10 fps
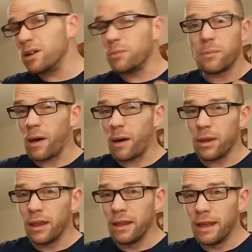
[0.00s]
a little bit about
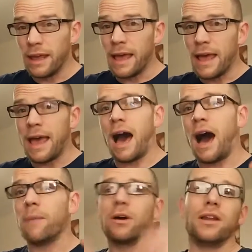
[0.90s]
me,
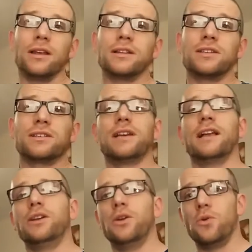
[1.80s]
I'm going to
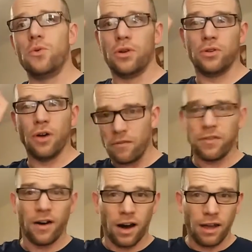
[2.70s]
tell you
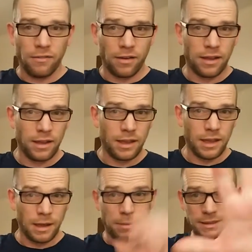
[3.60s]
not 5,
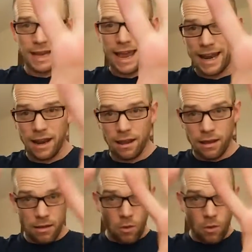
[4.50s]
but 10